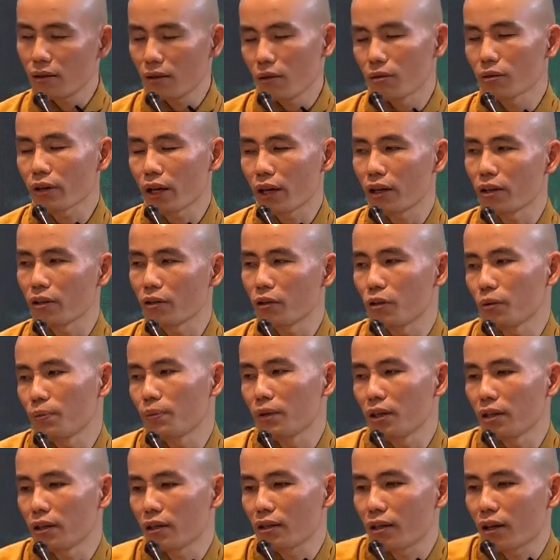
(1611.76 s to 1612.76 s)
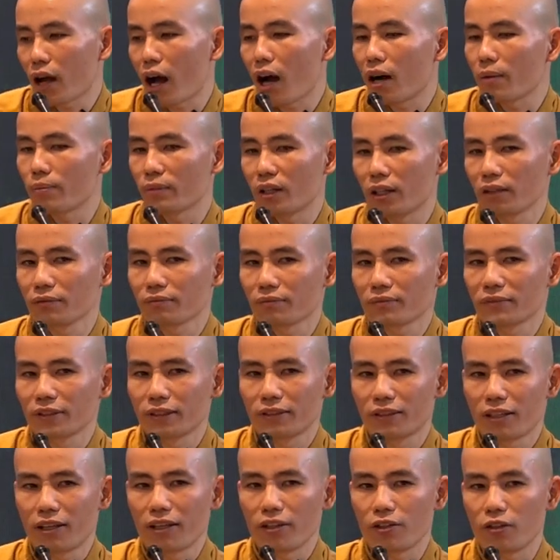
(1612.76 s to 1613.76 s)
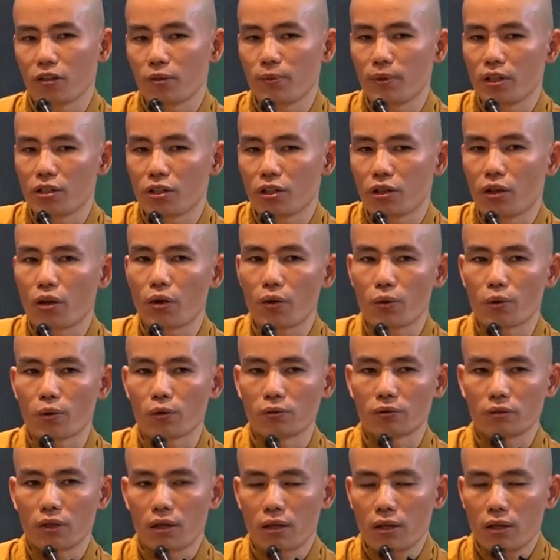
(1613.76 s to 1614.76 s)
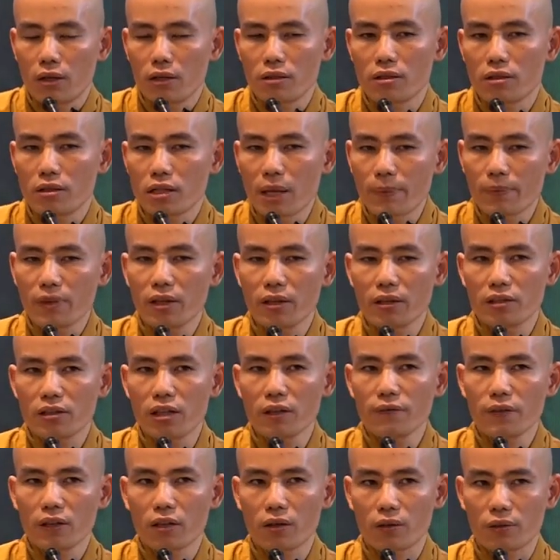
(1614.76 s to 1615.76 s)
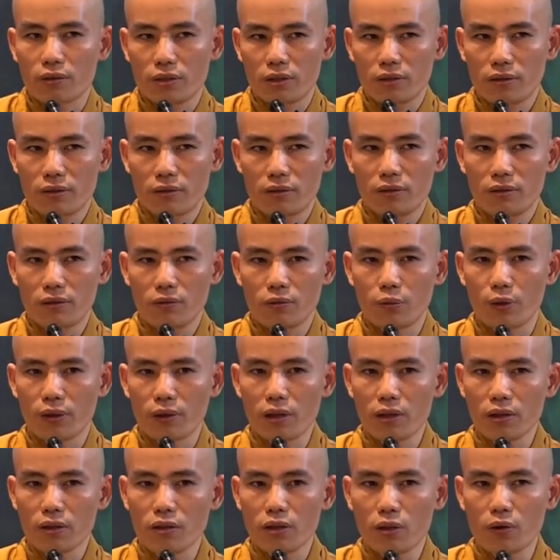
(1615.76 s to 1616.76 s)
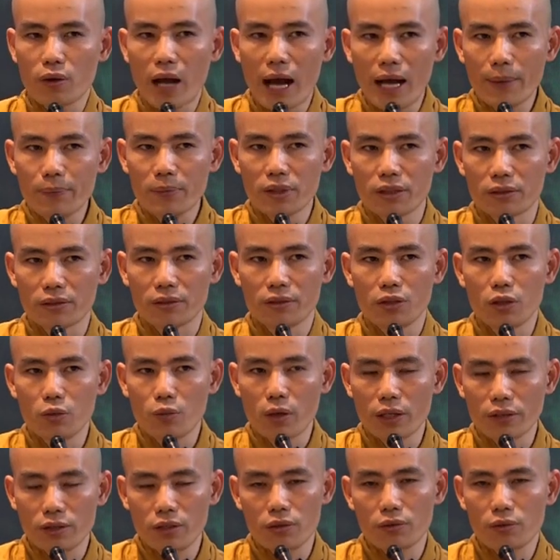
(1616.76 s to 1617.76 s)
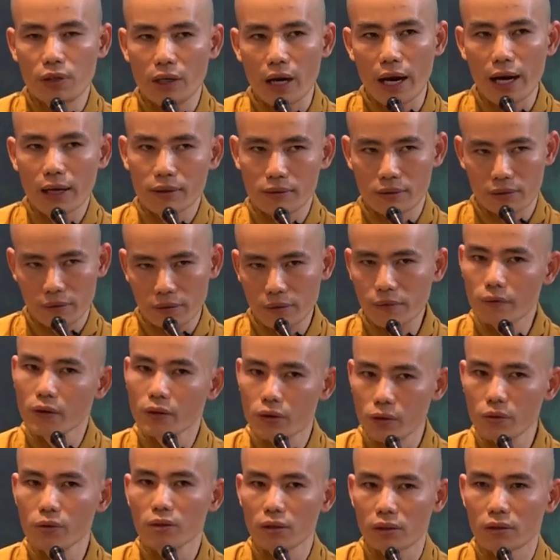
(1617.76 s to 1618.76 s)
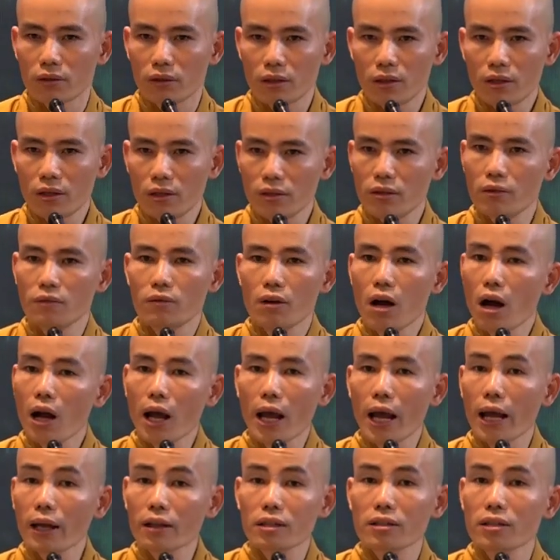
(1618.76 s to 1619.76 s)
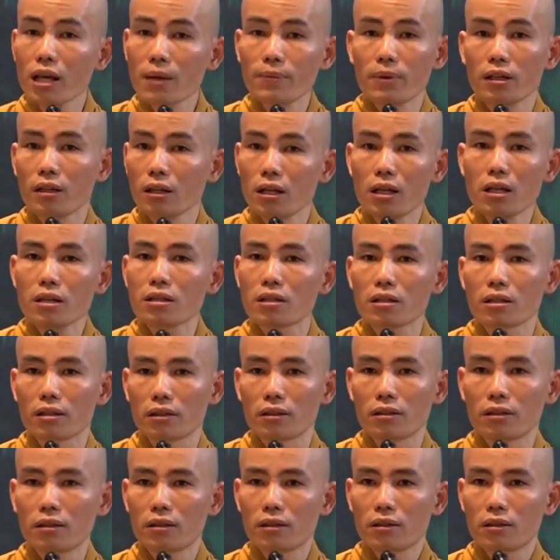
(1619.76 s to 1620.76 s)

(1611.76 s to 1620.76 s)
okay, you be calm, you be slow. It's something difficult within you happen, you want to react for sure. You not accept it easily.